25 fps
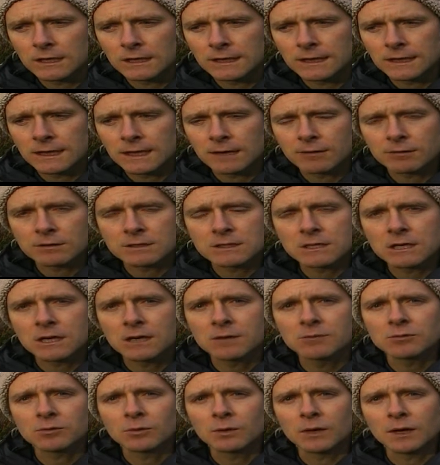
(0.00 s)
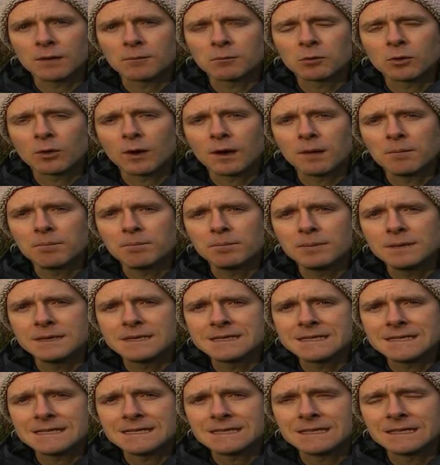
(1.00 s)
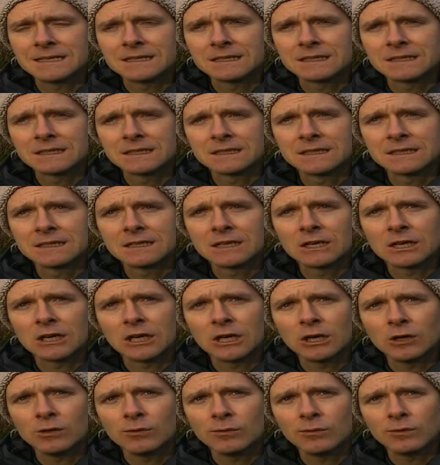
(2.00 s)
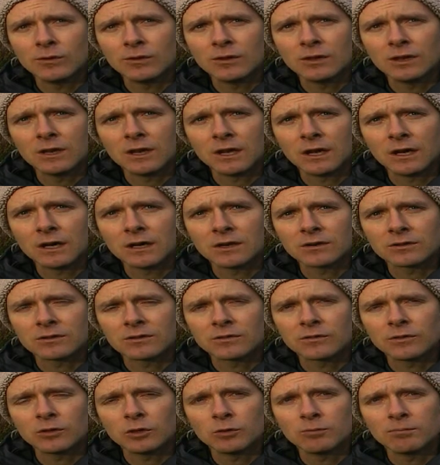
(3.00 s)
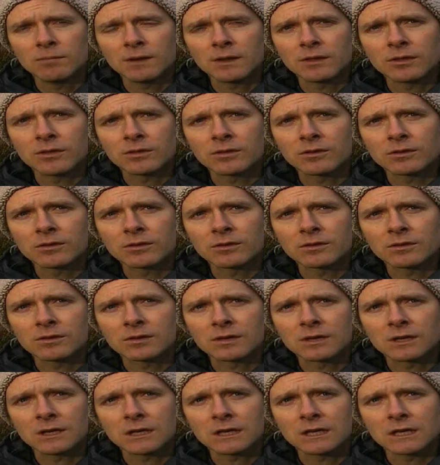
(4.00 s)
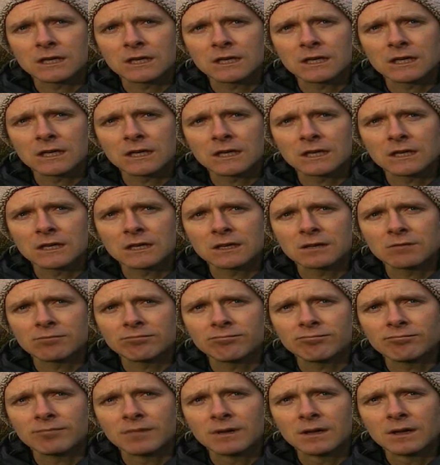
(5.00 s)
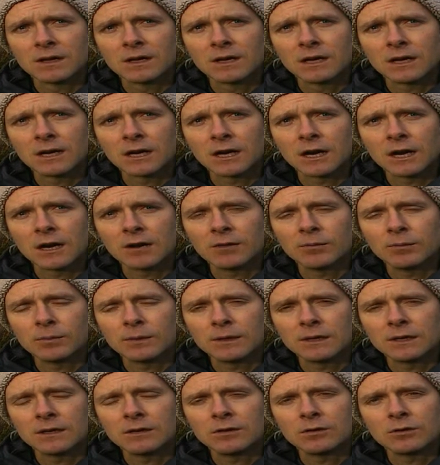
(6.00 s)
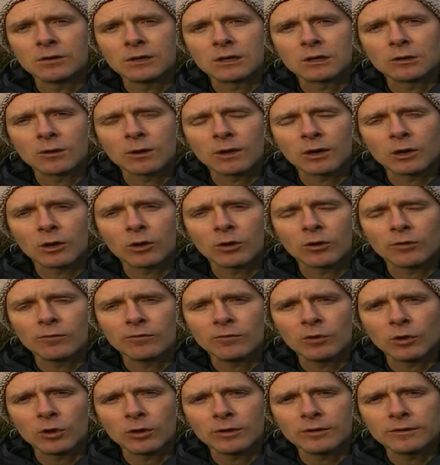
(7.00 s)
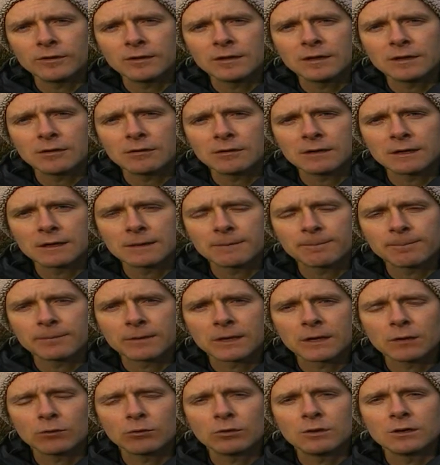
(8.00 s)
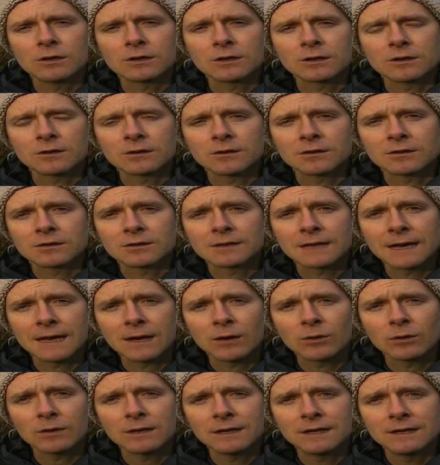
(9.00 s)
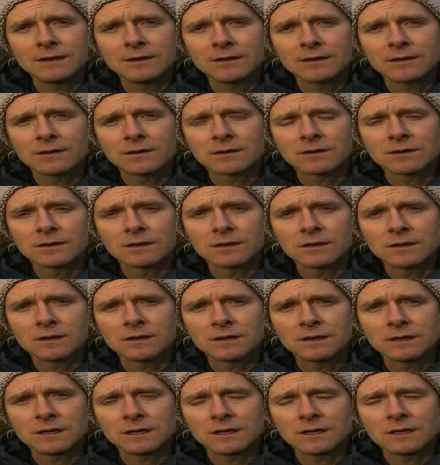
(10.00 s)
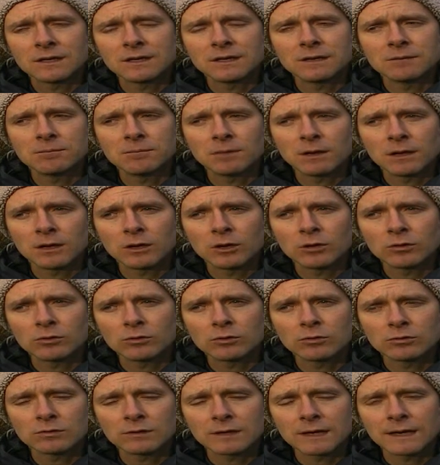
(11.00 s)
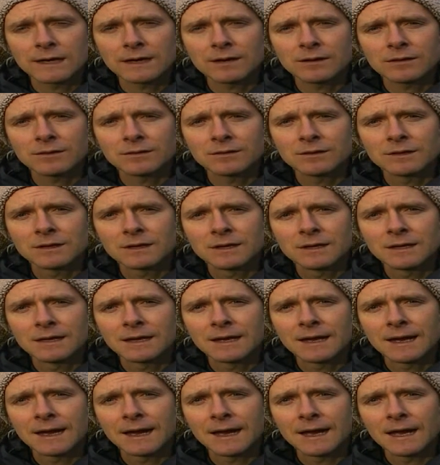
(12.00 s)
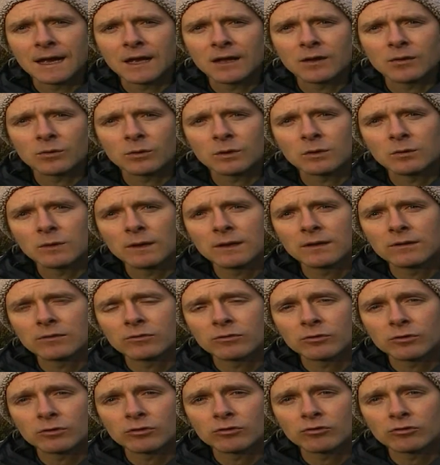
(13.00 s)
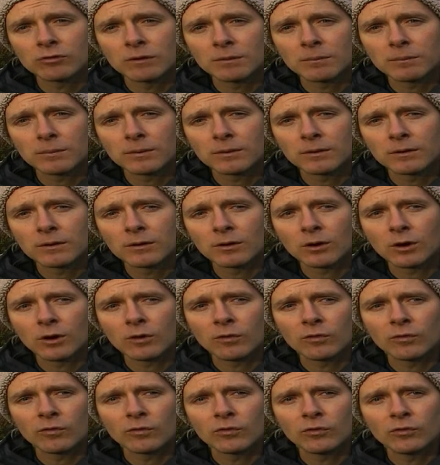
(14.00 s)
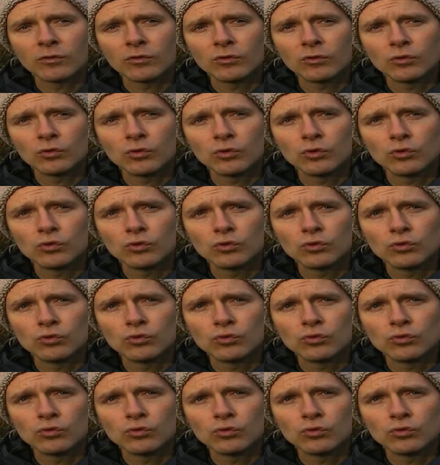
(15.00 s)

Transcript: there are times when I'm quite busy over the last few months. Um, I've been doing quite a lot of volunteering. I work as a scout leader uh, in my local town, and we went for a trip off to